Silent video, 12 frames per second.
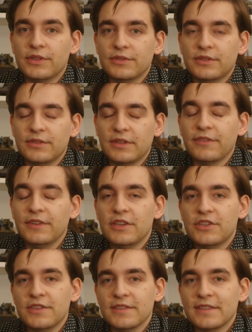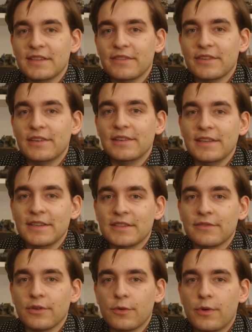the definitions, at the very least,
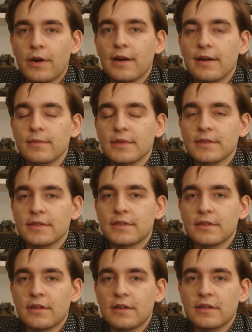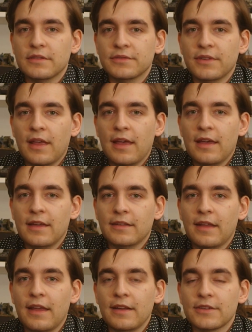of requirements of a
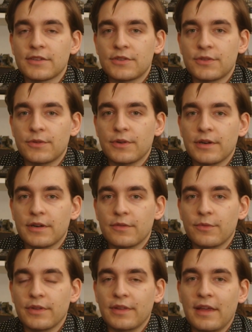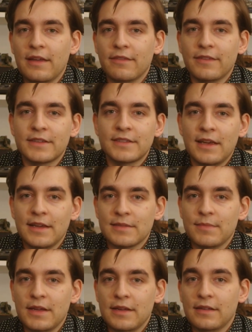tank destroyer with a fixed
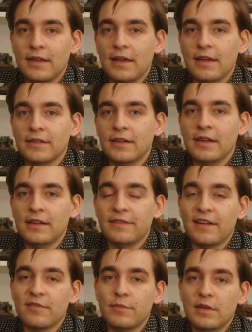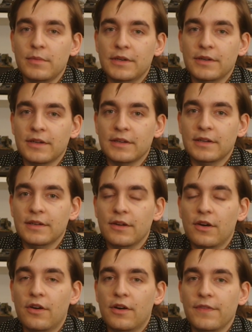casemate and an 85mm gun
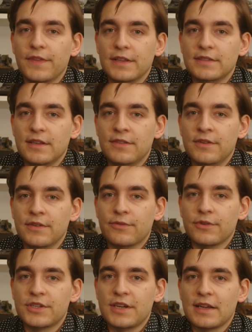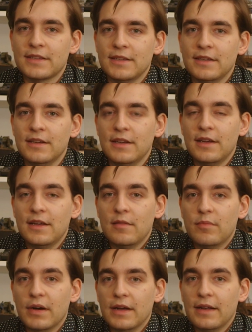on the T-34 chassis.
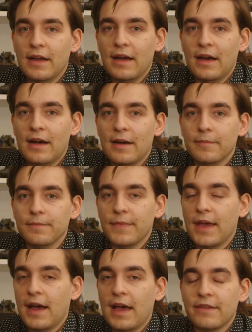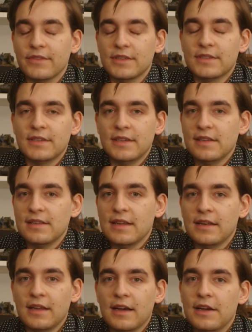But I haven't seen
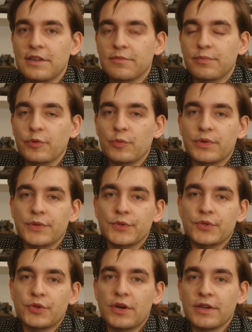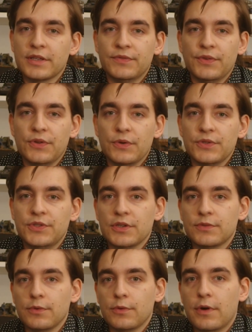any kind of blueprints or drawings for those
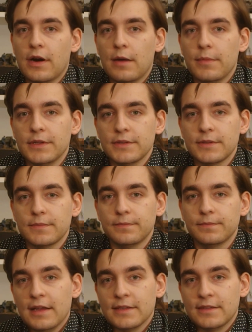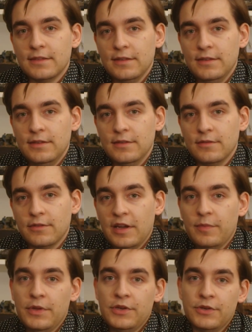just requirements. As the
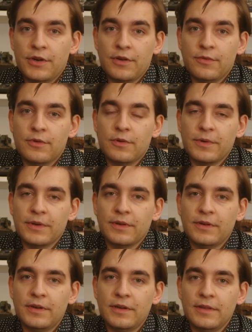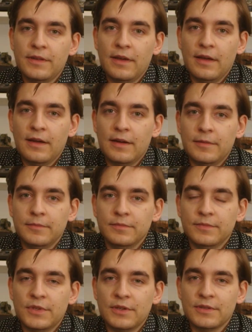Great Patriotic War went
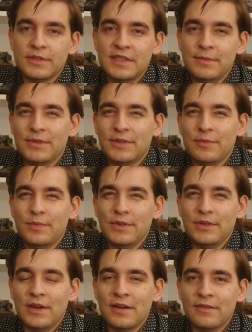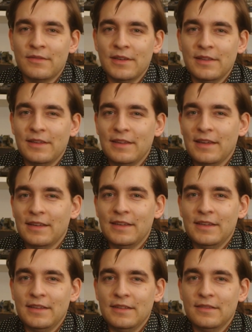on, there seems to be not really
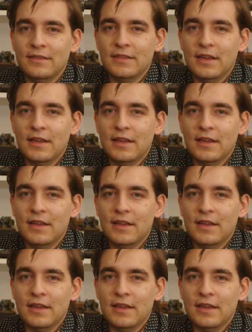any